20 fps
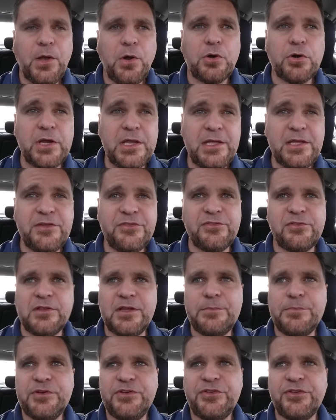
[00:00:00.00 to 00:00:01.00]
or is
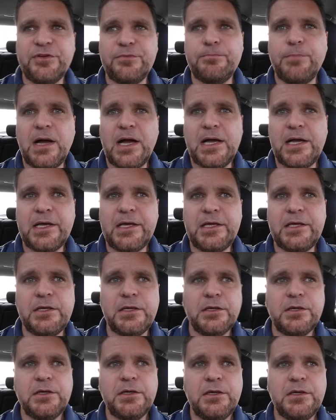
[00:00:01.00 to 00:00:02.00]
limited by
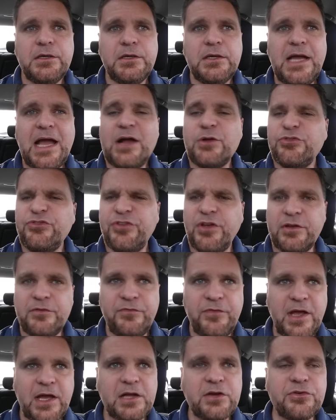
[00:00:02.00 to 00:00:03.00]
outside
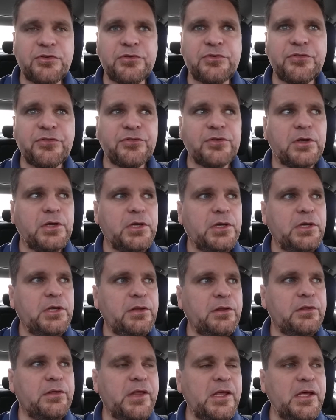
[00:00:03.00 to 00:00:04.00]
factors,
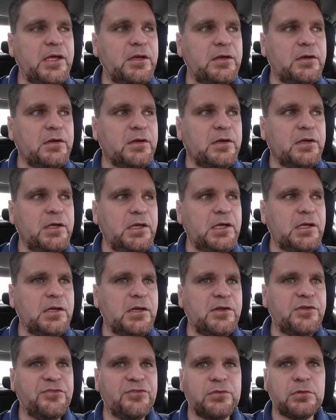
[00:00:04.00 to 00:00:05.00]
that it
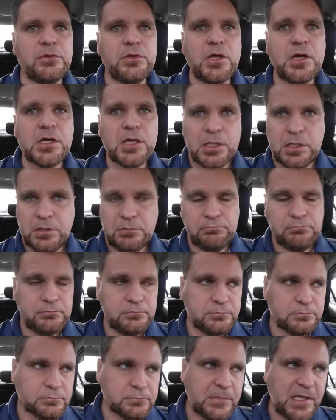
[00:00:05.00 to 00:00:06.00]
is luck,
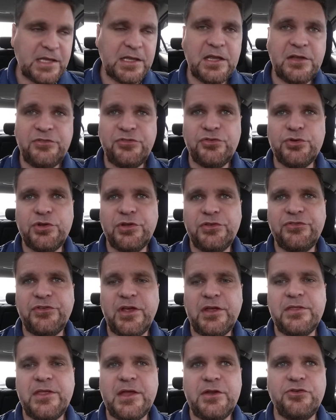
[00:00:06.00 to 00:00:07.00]
I guess you could
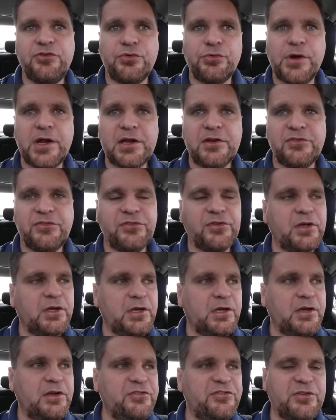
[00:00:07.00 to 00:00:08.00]
say, that directs
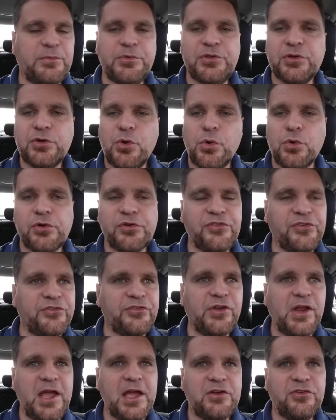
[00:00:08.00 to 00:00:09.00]
some of the
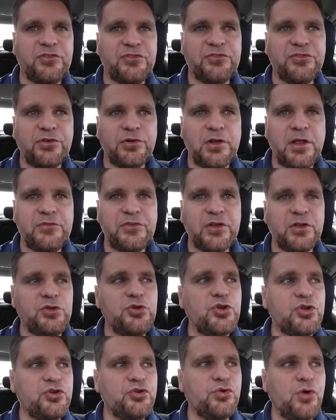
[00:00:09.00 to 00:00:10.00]
courses and actions in our lives. Like,
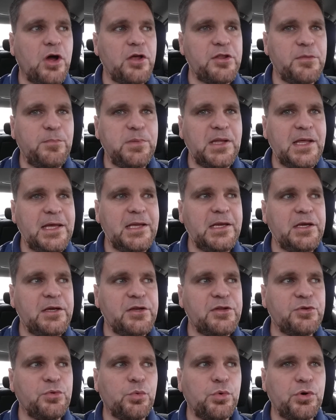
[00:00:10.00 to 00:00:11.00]
you can do all the planning
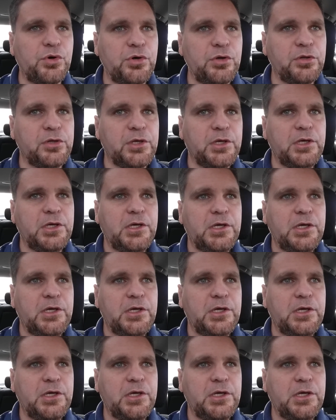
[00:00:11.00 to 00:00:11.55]
in the world